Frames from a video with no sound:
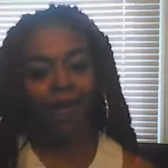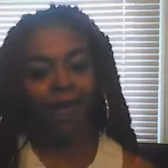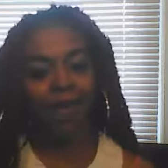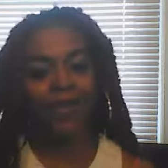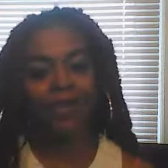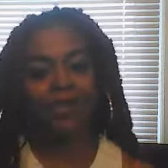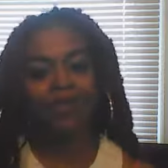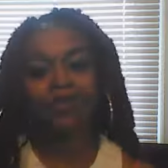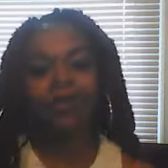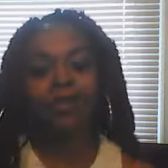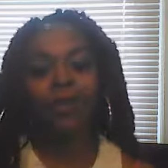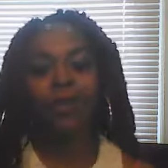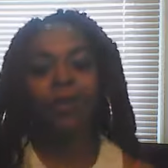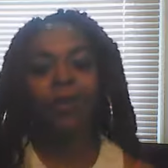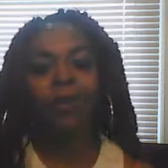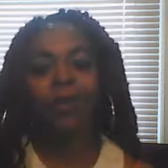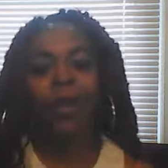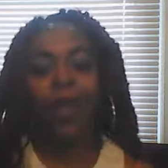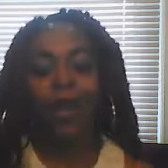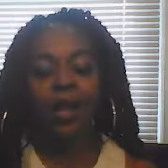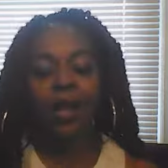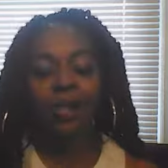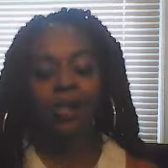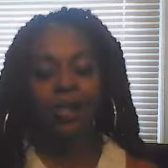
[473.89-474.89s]
And
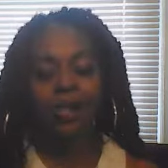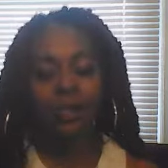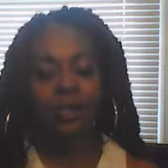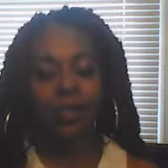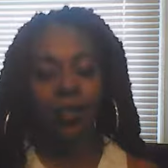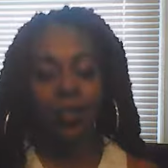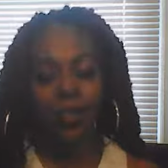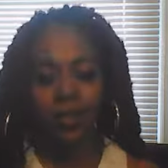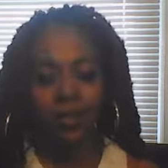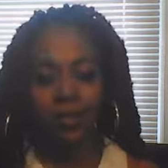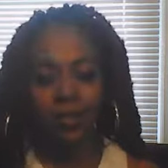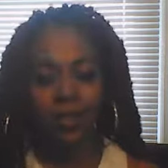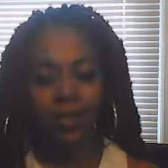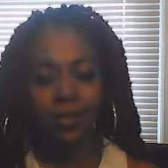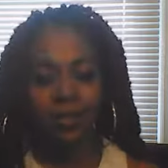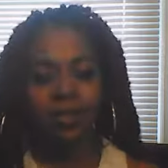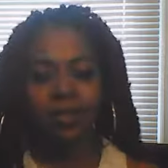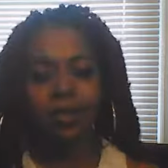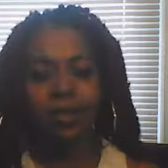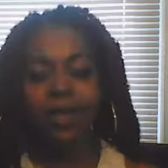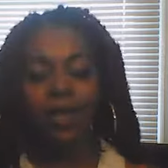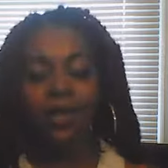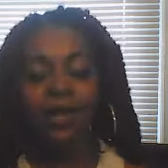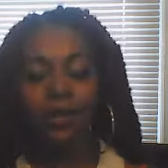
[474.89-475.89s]
so I just wanted
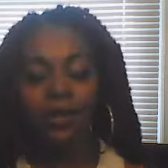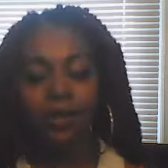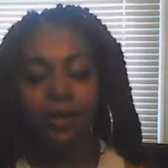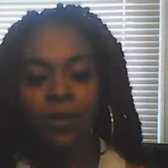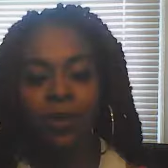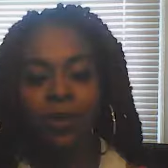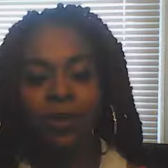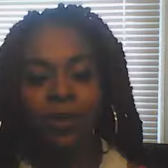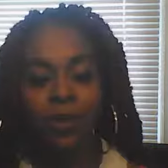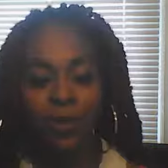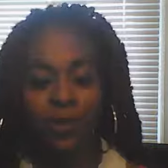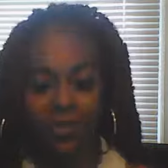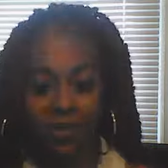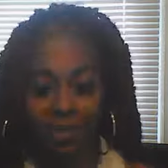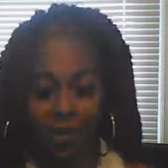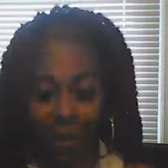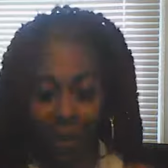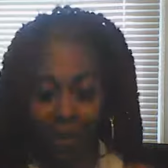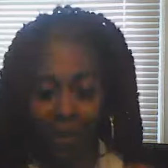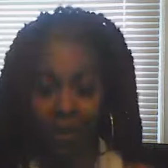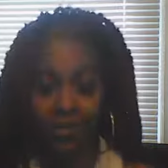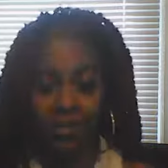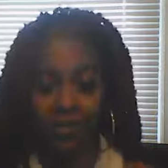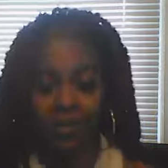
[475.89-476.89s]
to let you know that
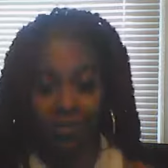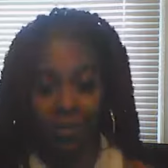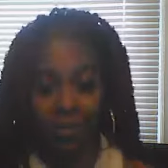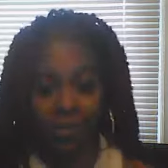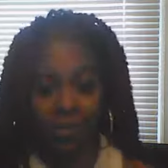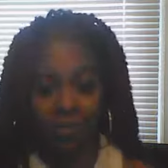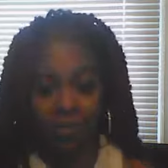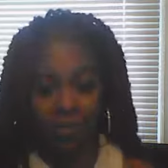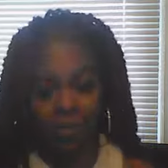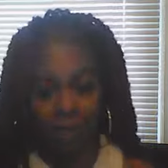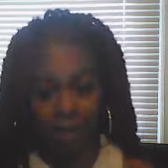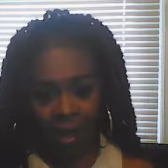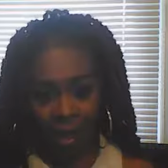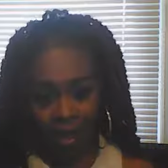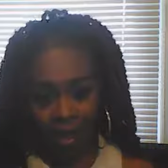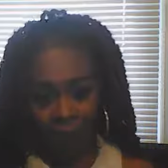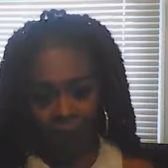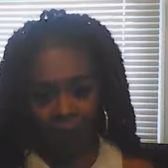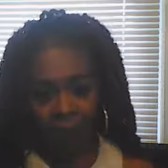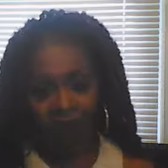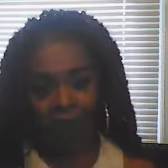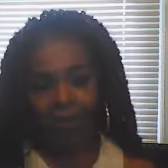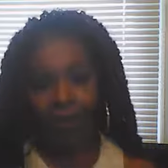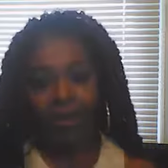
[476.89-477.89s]
size does
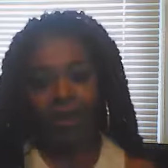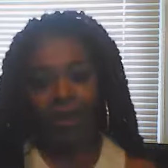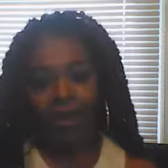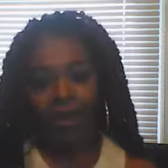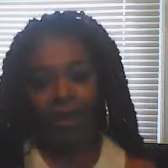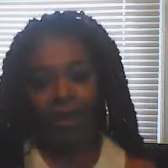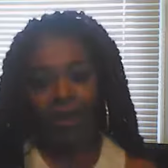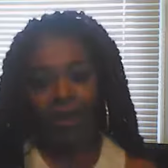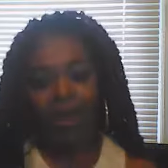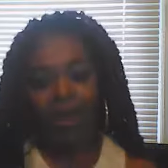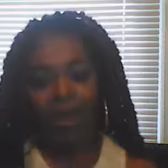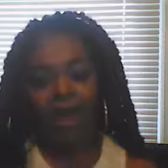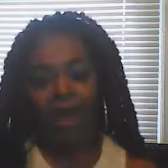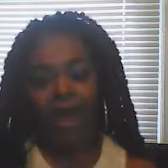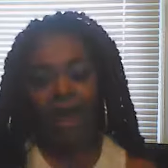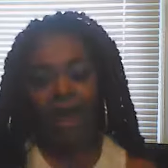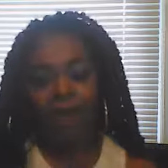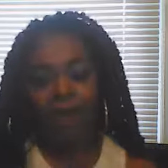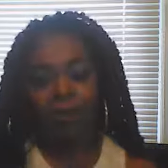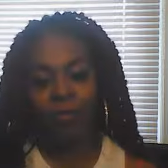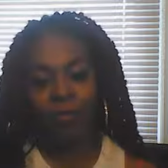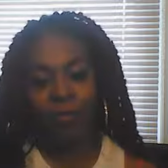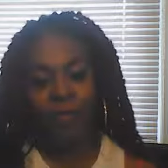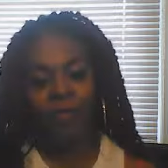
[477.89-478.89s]
matter. How
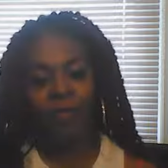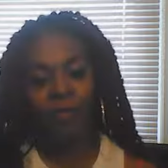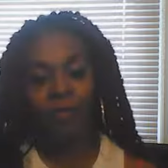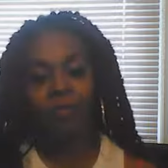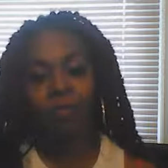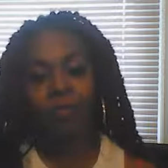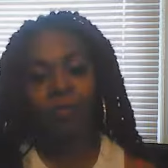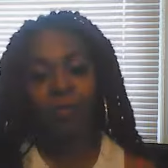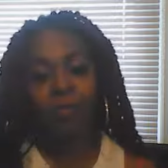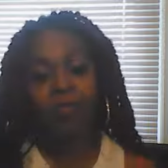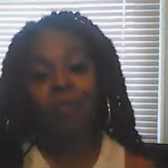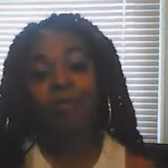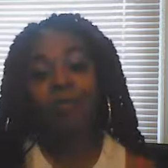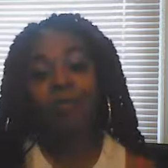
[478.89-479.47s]
much you believe in